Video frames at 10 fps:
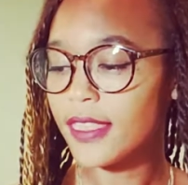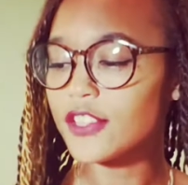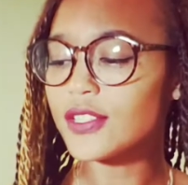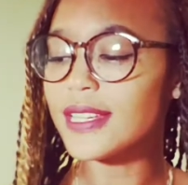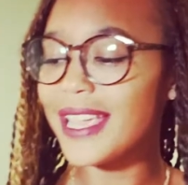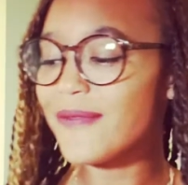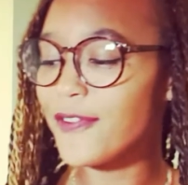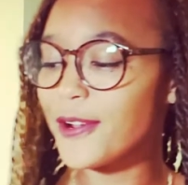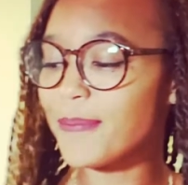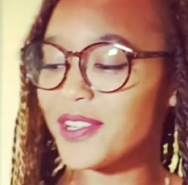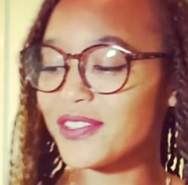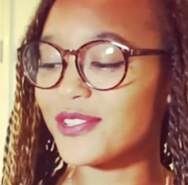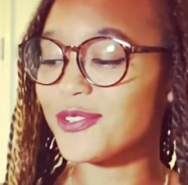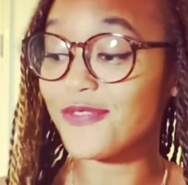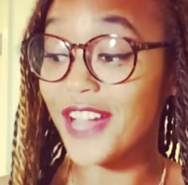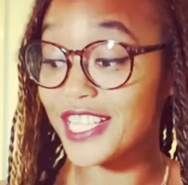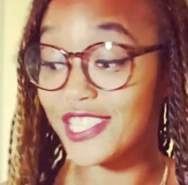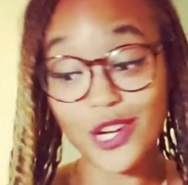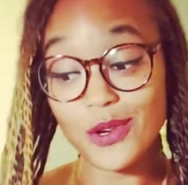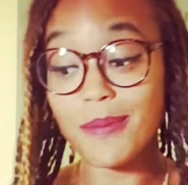There's a name for a person who
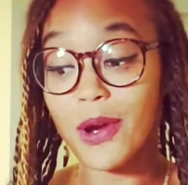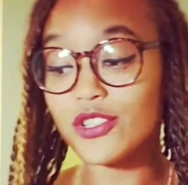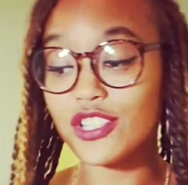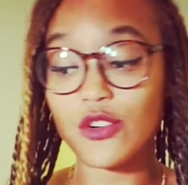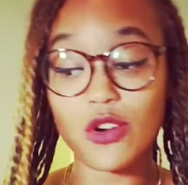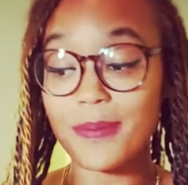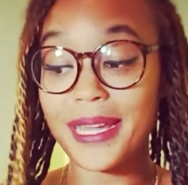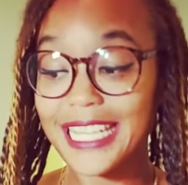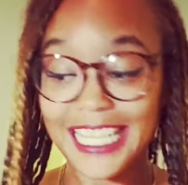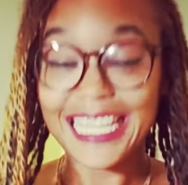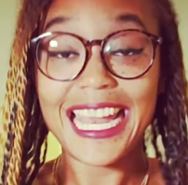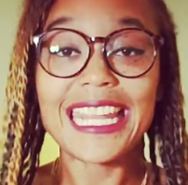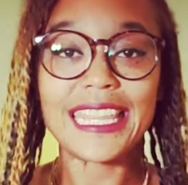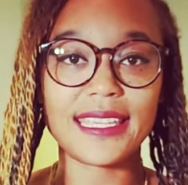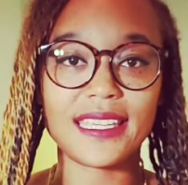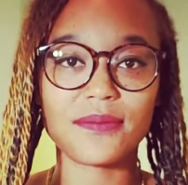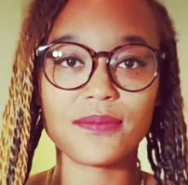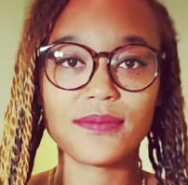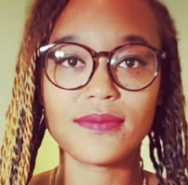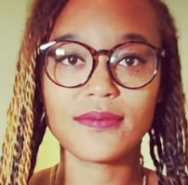finds no emotion or meaning in anything:
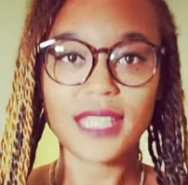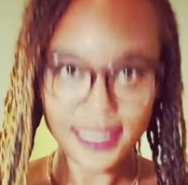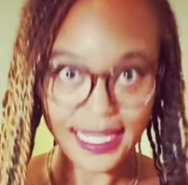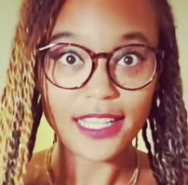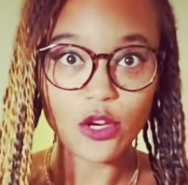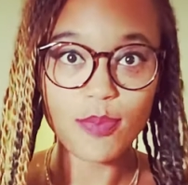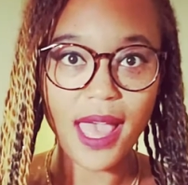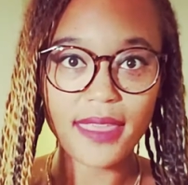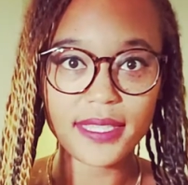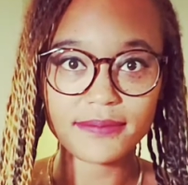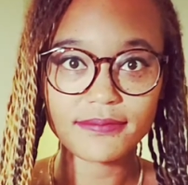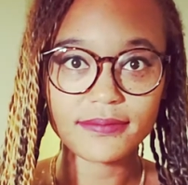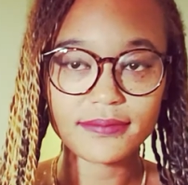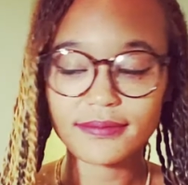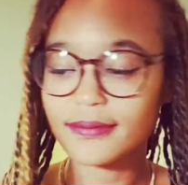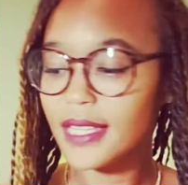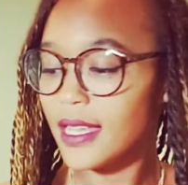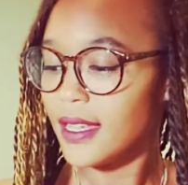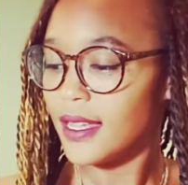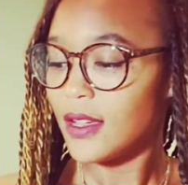a psychopath.
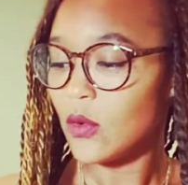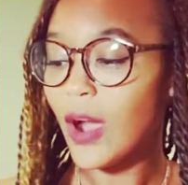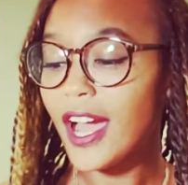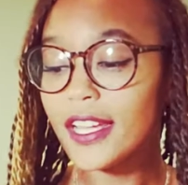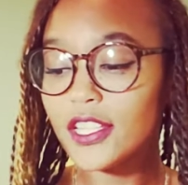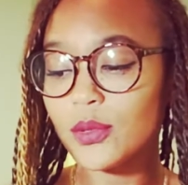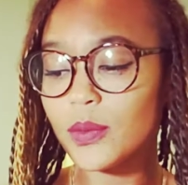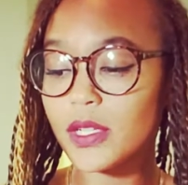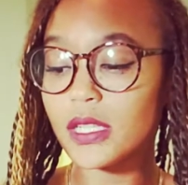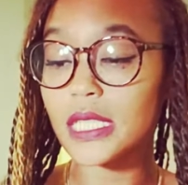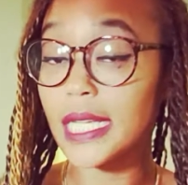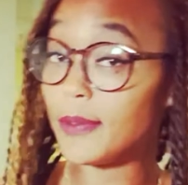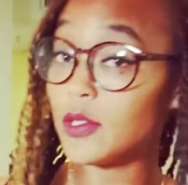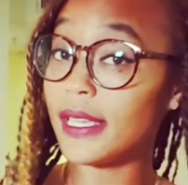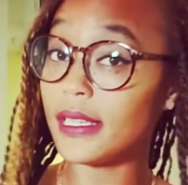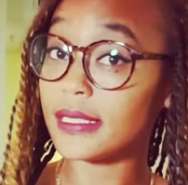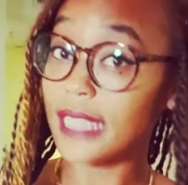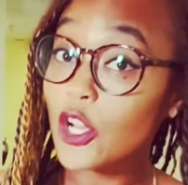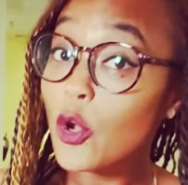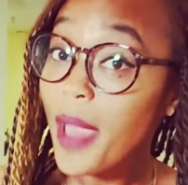Why you would want to emulate a
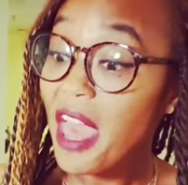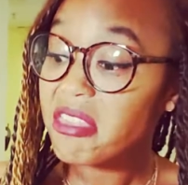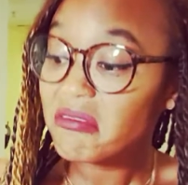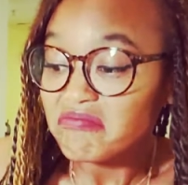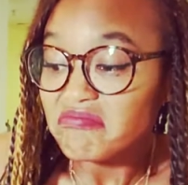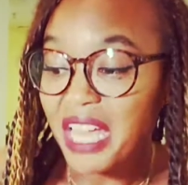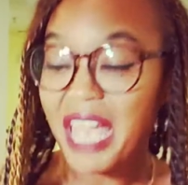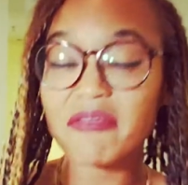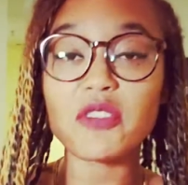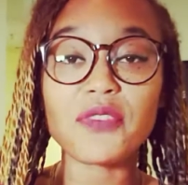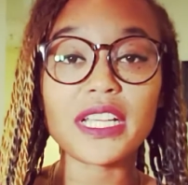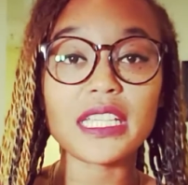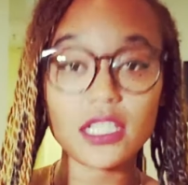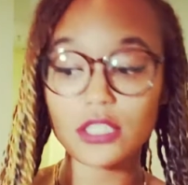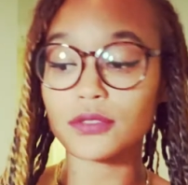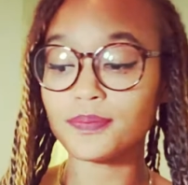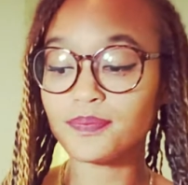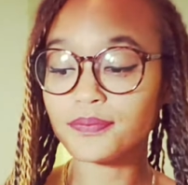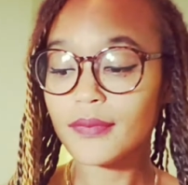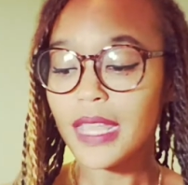psychopath? I have no fucking clue.
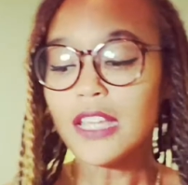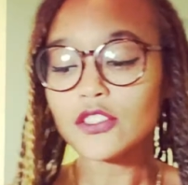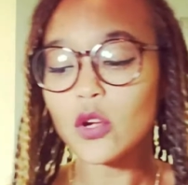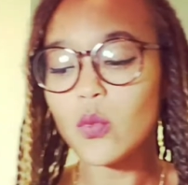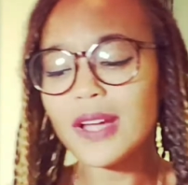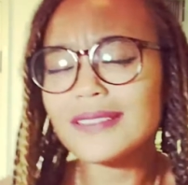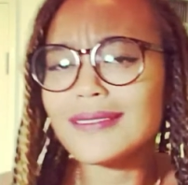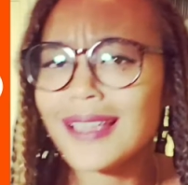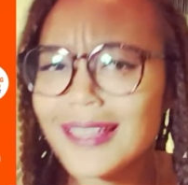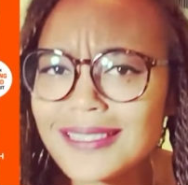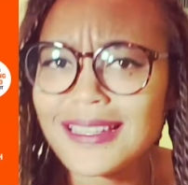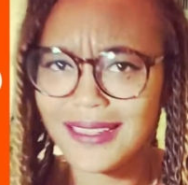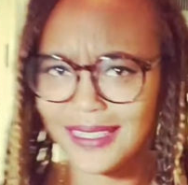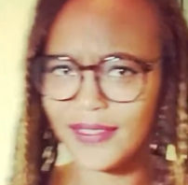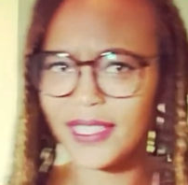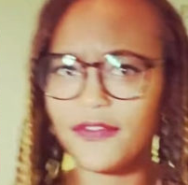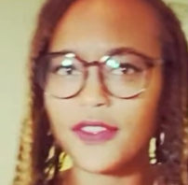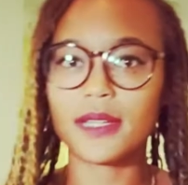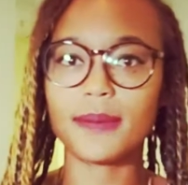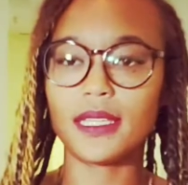So what does not giving a
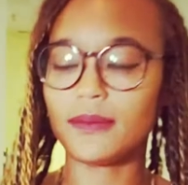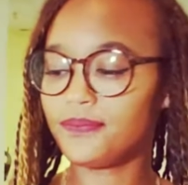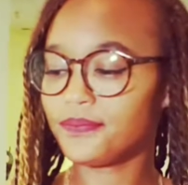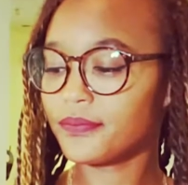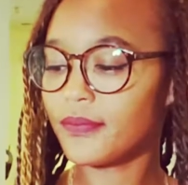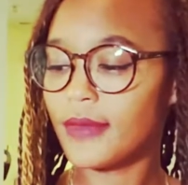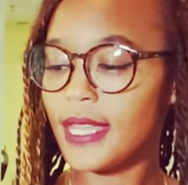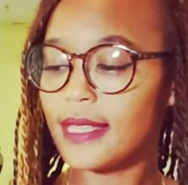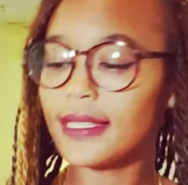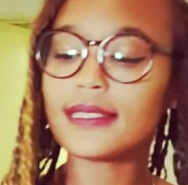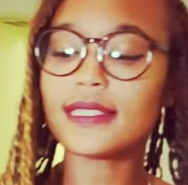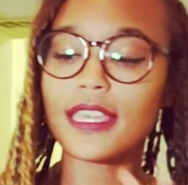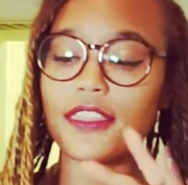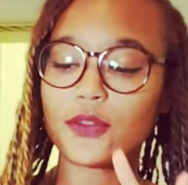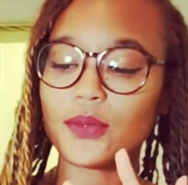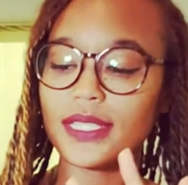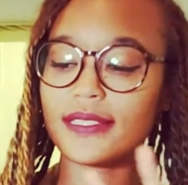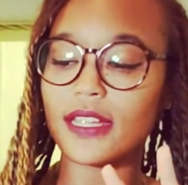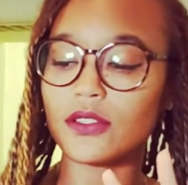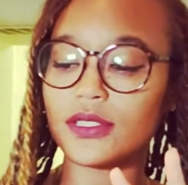fuck mean? Let's look at 3
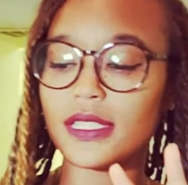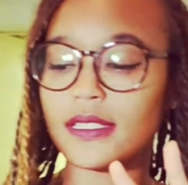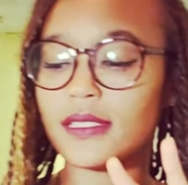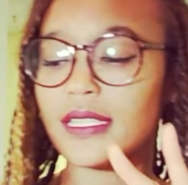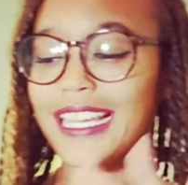subtleties